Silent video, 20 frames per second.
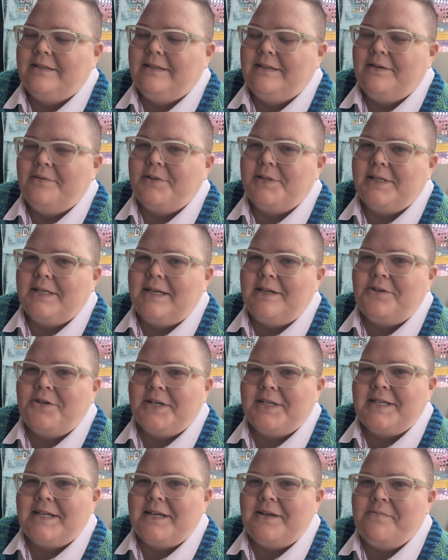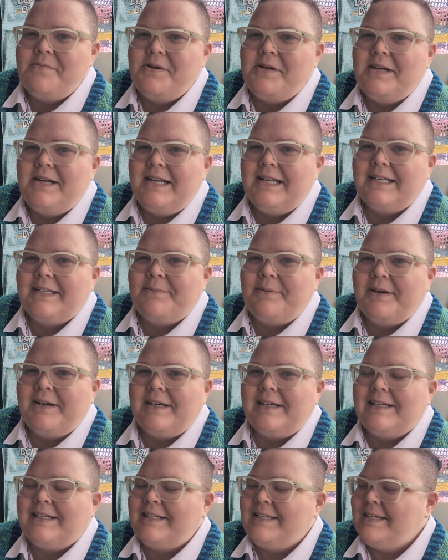It was an interesting community
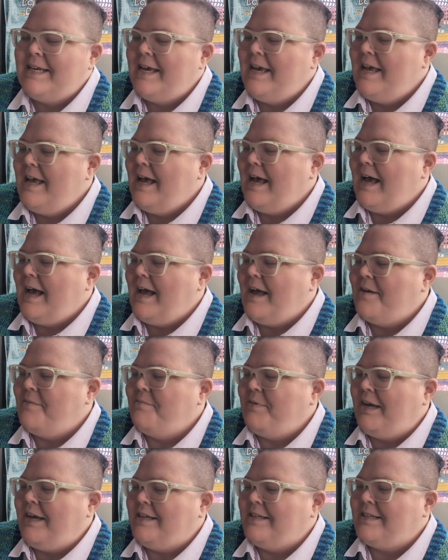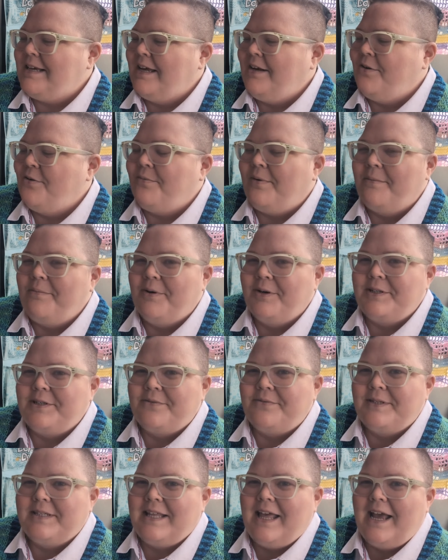experience because I know one
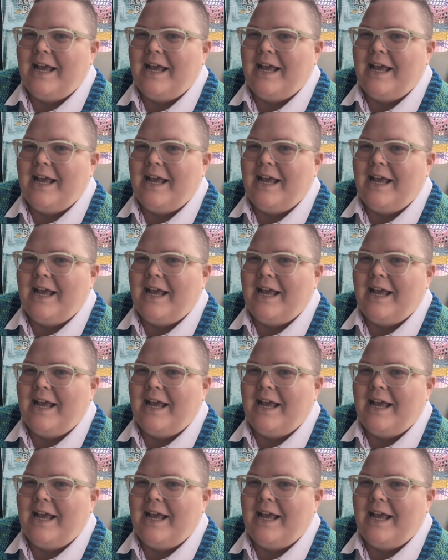person was